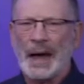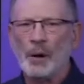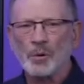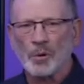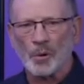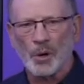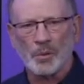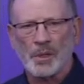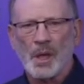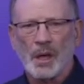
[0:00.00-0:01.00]

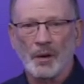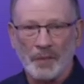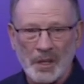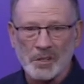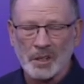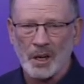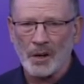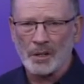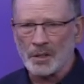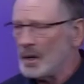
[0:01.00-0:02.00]
outgrowth of His
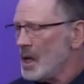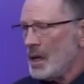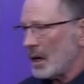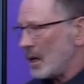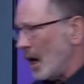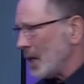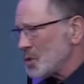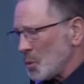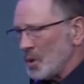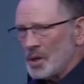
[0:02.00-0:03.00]
character,
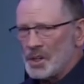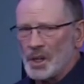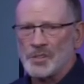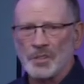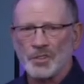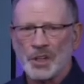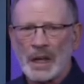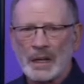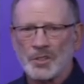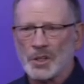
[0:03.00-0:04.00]
God's Word doesn't
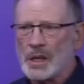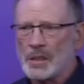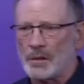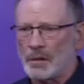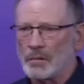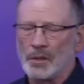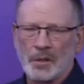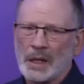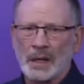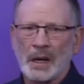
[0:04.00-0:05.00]
change either. You
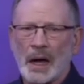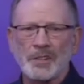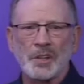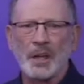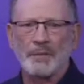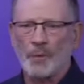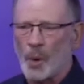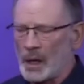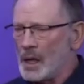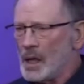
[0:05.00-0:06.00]
get in Isaiah
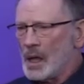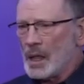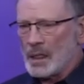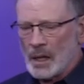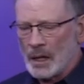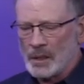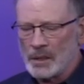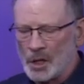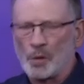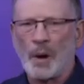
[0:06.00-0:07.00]
40. Uh,
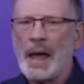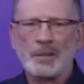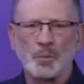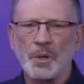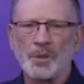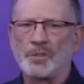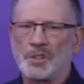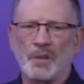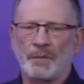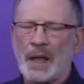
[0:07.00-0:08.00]
the grass withers
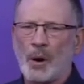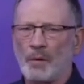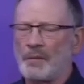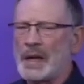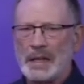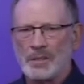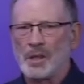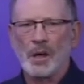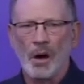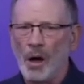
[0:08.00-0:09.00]
and the flower fades.
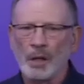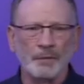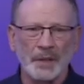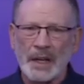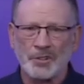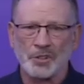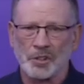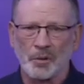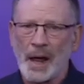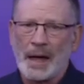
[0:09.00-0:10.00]
All flesh is
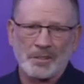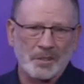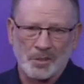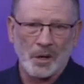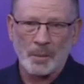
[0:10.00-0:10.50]
grass, talking